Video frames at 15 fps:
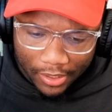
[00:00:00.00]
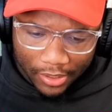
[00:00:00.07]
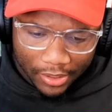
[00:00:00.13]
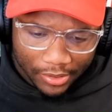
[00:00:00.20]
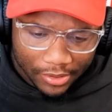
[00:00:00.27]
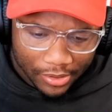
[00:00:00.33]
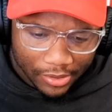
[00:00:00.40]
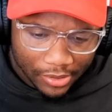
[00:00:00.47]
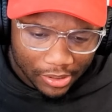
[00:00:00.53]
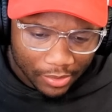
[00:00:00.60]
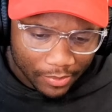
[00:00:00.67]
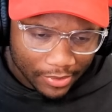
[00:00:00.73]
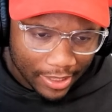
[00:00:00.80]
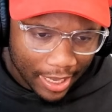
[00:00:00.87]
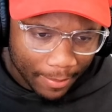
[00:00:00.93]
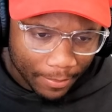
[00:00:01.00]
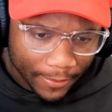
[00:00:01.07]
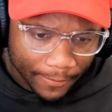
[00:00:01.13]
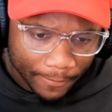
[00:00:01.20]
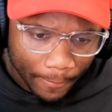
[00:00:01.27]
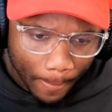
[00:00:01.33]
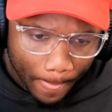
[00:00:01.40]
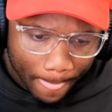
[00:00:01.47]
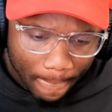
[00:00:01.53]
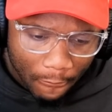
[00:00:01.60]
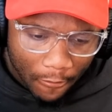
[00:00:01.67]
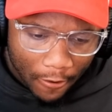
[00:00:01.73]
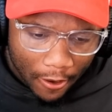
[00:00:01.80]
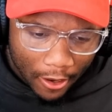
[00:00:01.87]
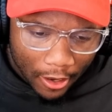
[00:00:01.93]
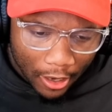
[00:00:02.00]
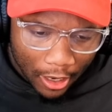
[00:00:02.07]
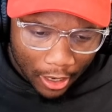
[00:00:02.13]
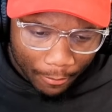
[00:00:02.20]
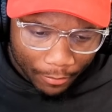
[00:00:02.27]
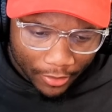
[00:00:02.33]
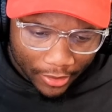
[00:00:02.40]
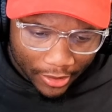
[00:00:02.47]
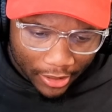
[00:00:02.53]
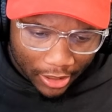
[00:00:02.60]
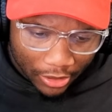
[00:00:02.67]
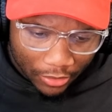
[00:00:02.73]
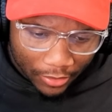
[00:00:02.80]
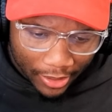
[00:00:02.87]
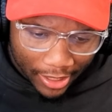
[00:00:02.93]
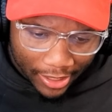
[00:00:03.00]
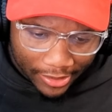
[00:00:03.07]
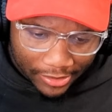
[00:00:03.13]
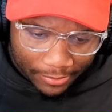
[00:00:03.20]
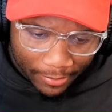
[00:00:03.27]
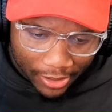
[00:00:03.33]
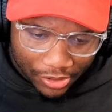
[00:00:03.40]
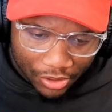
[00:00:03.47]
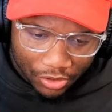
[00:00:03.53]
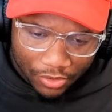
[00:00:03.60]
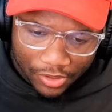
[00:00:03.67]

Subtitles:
get into it and see what's happening. But again, you guys, make sure you